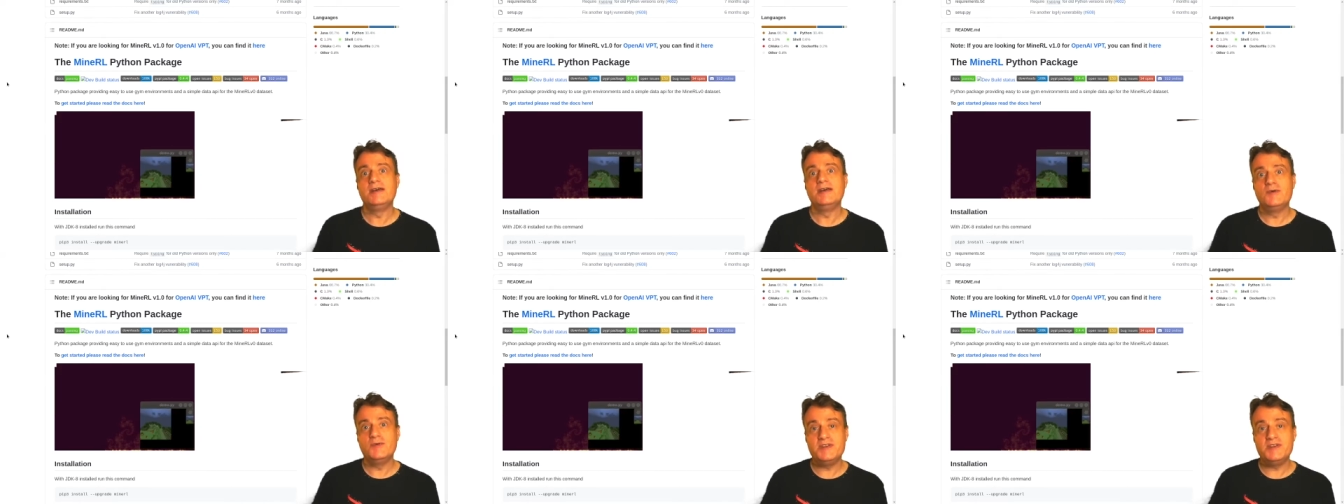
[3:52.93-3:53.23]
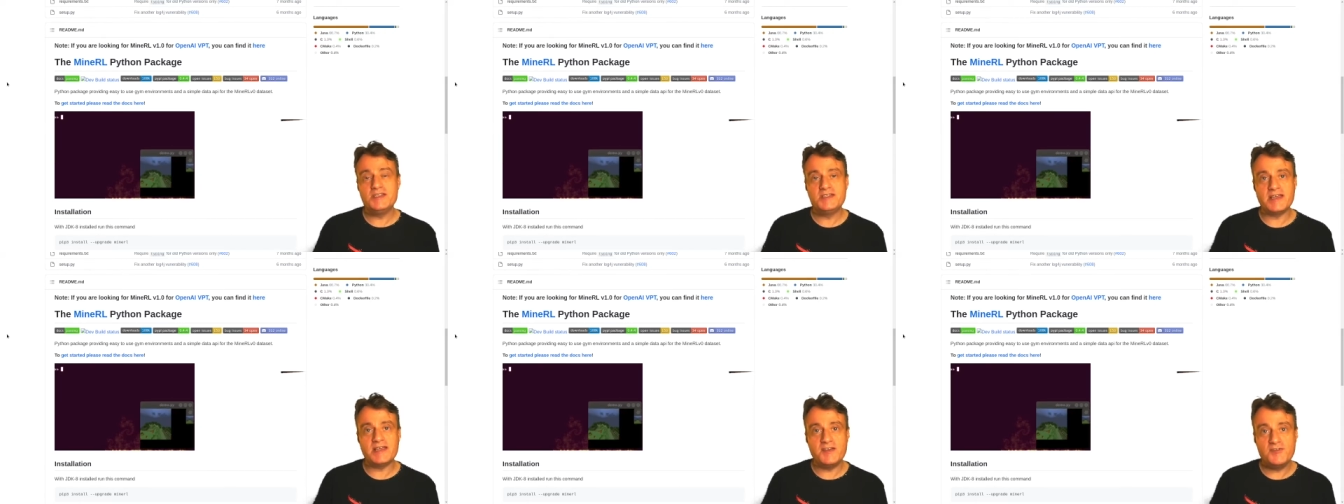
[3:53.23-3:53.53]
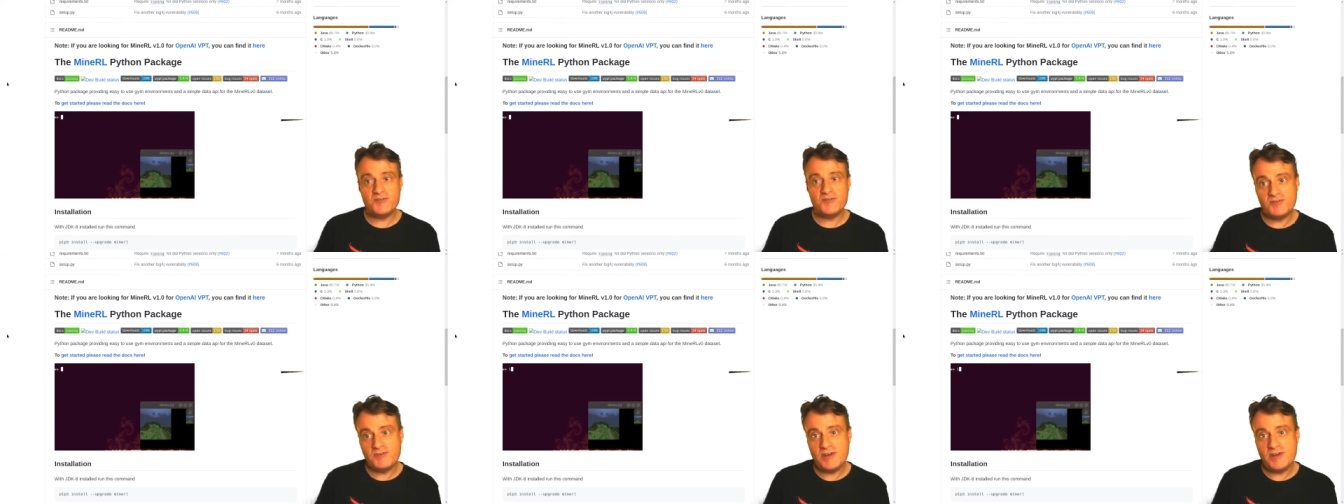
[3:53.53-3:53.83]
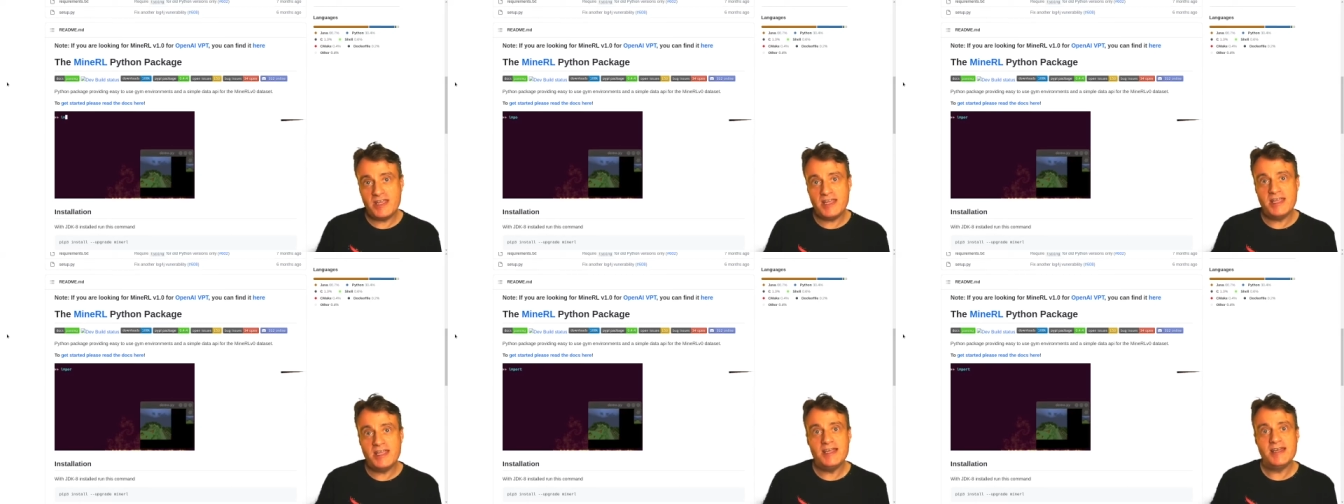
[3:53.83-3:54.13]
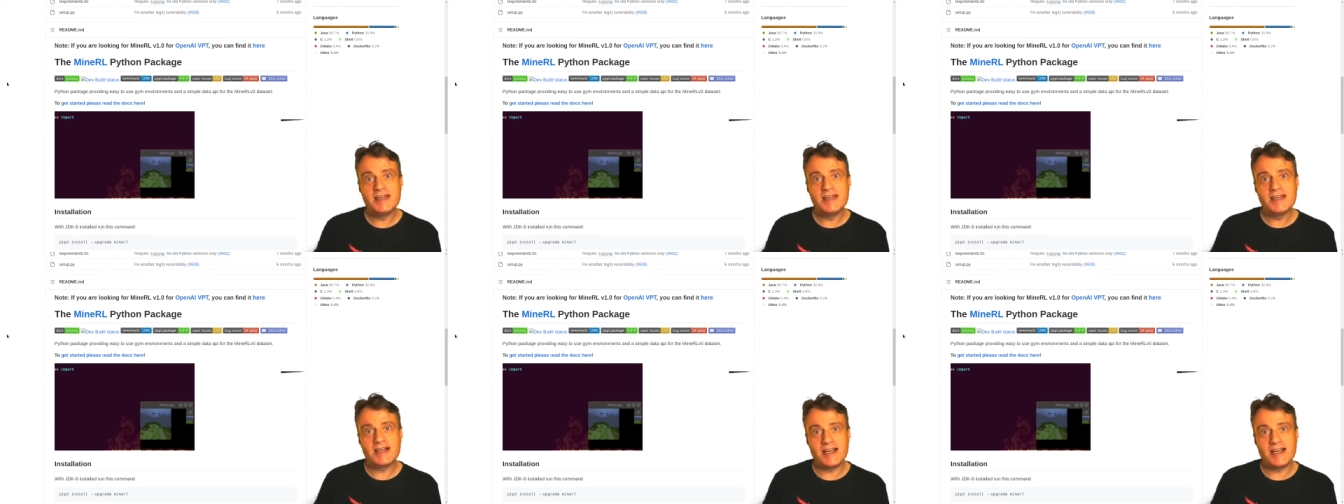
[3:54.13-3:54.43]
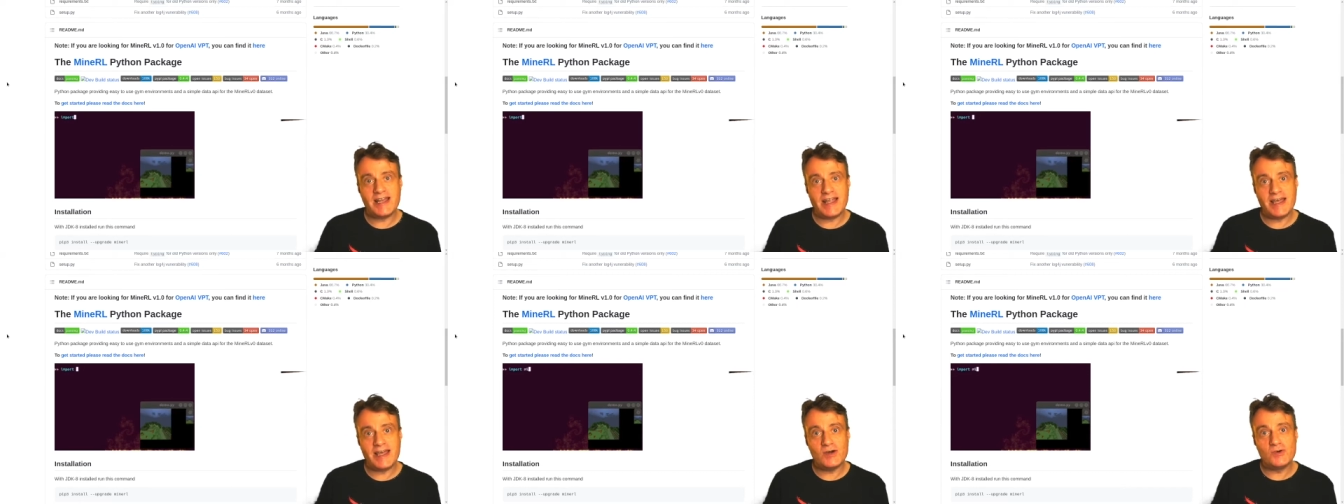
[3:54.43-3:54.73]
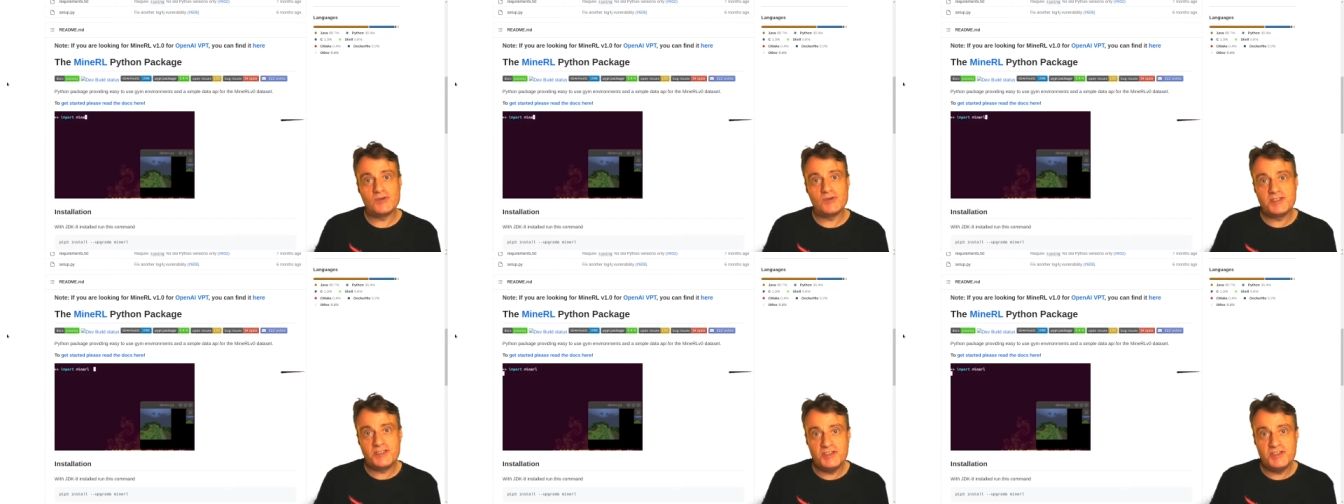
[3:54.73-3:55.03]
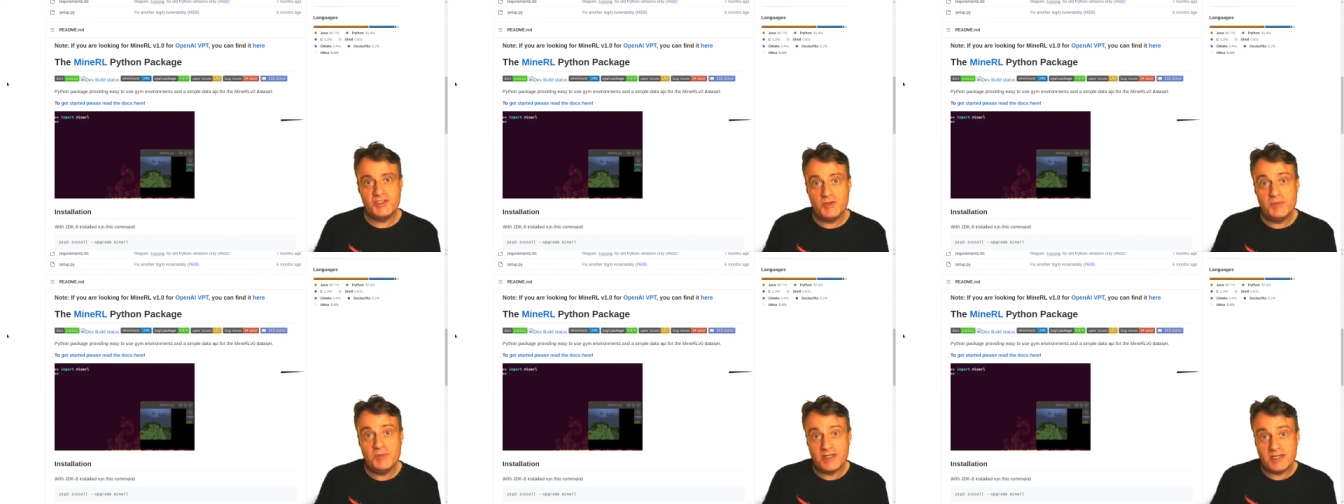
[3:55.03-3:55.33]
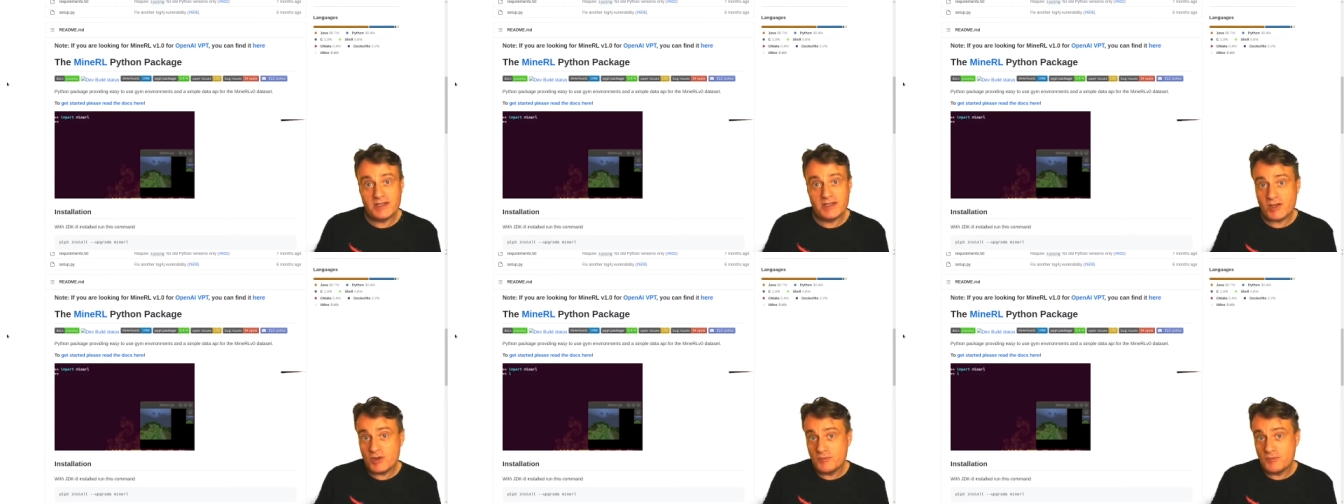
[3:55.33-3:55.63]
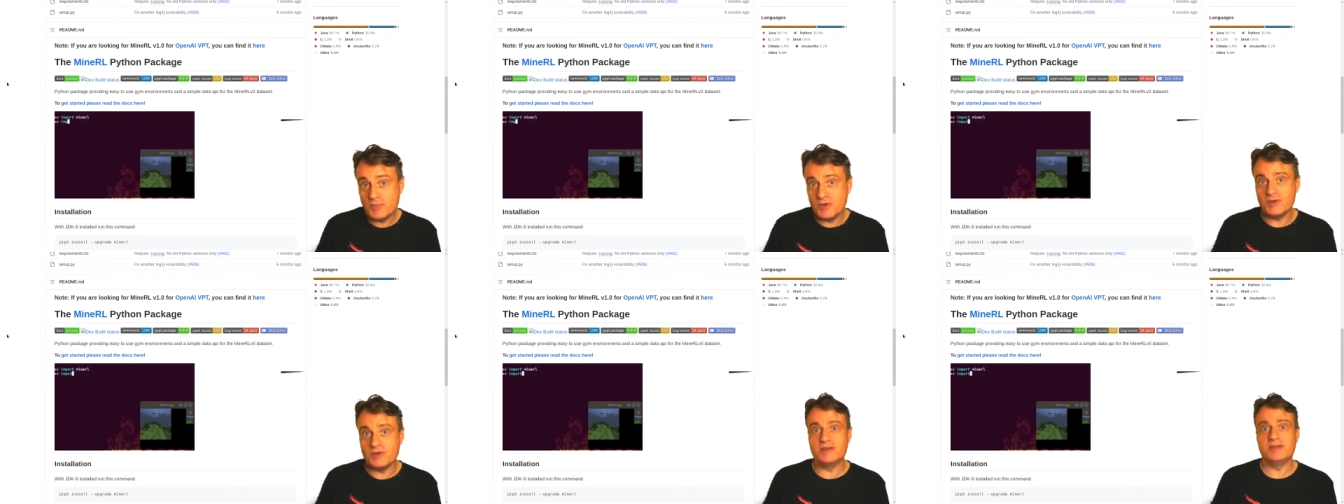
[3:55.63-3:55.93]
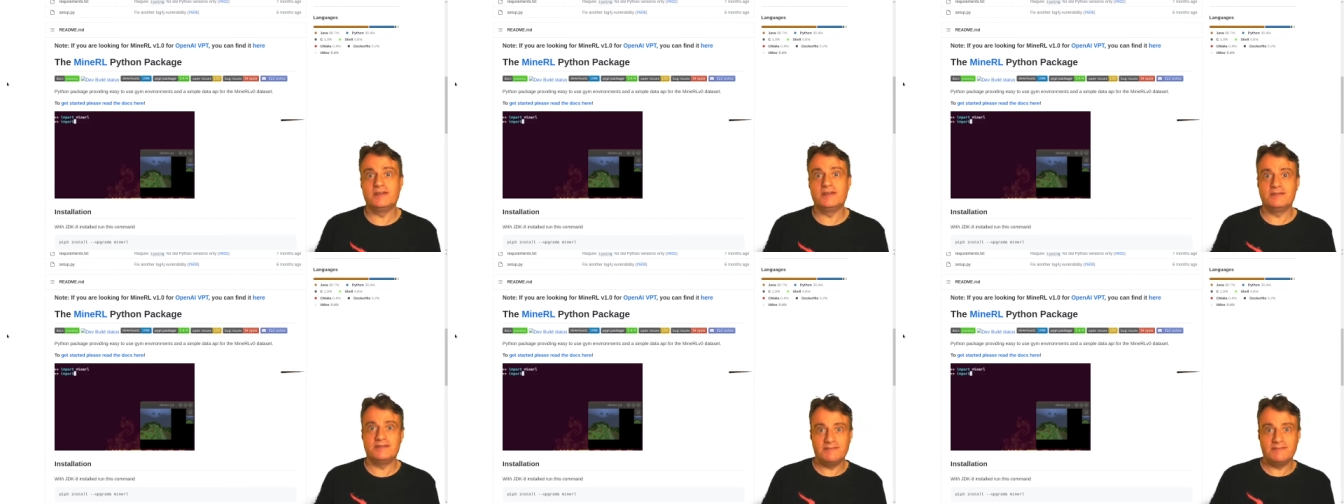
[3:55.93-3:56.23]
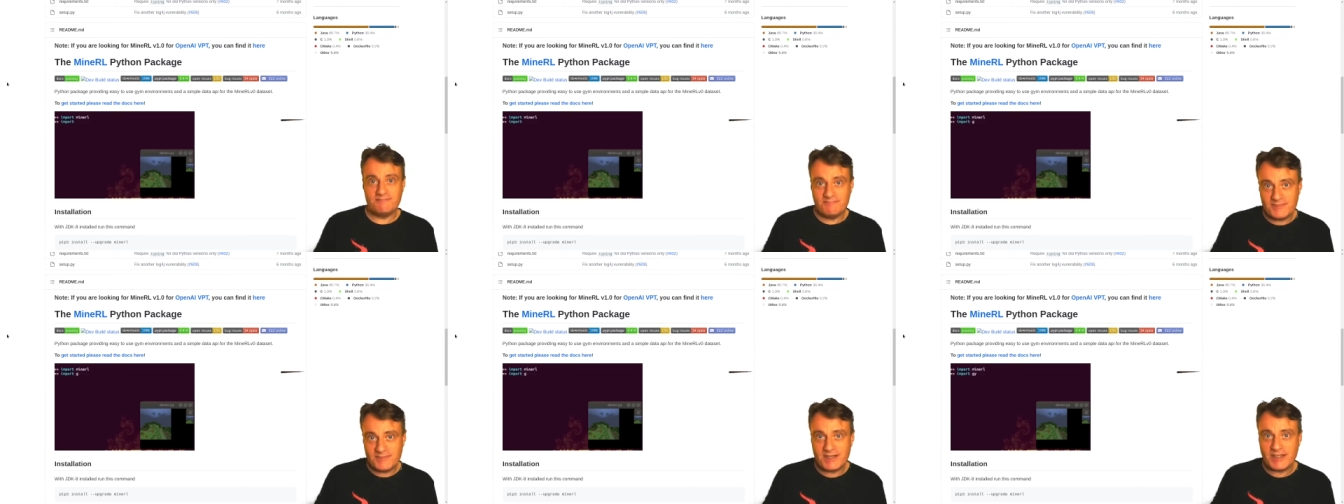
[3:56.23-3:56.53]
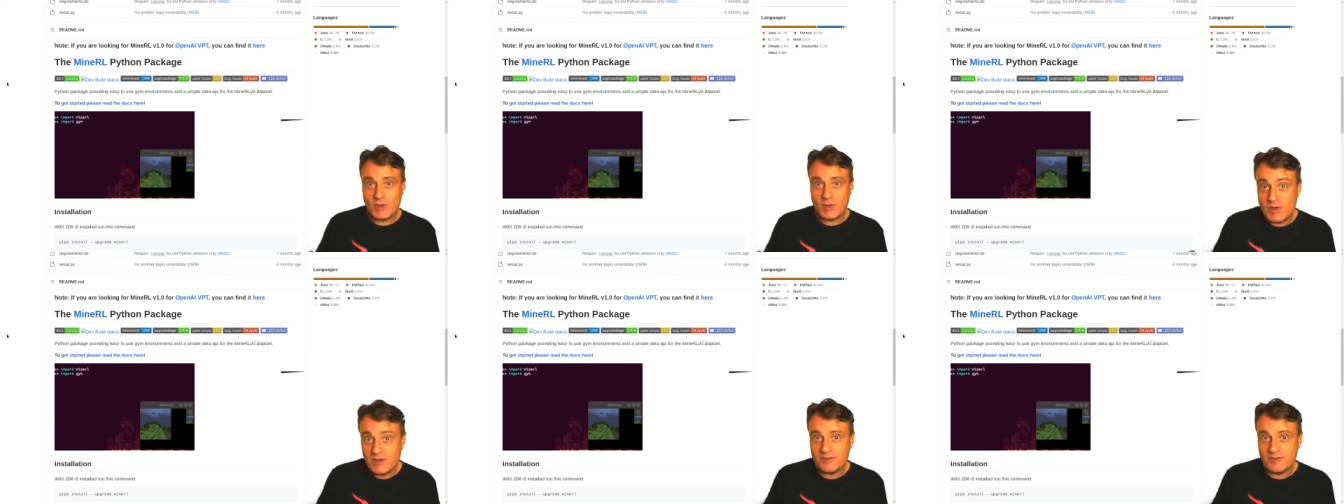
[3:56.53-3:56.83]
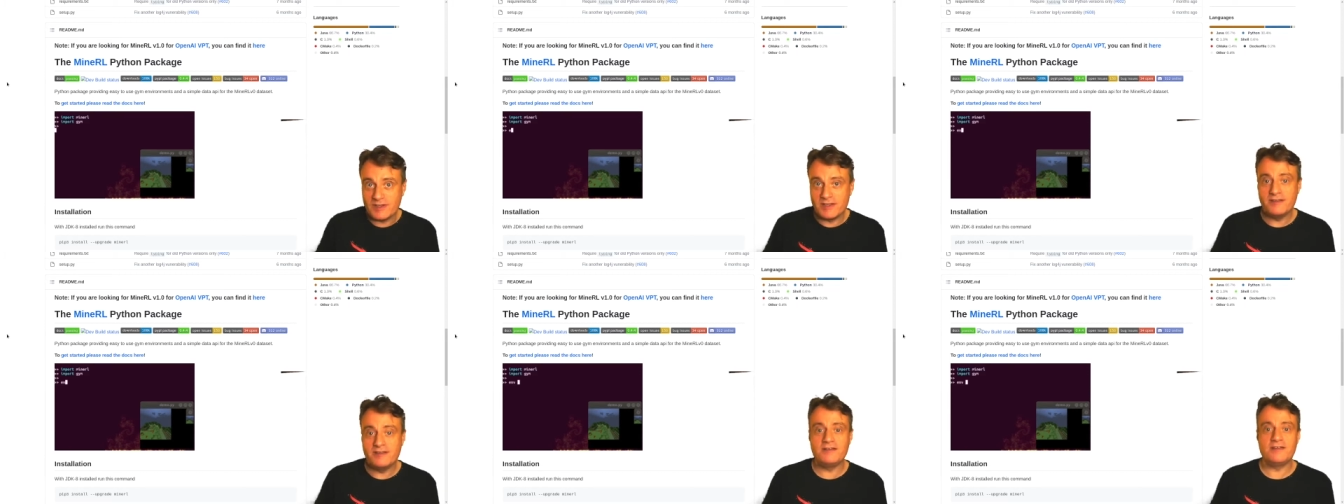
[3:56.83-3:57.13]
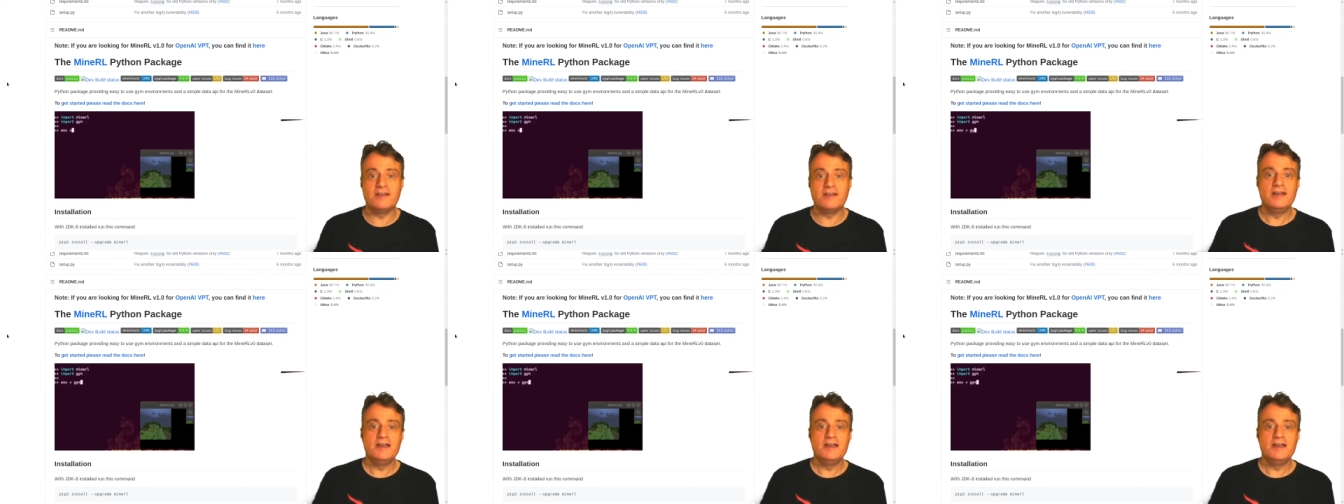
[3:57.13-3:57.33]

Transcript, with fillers: which is a free cloud Jupyter notebook equivalent.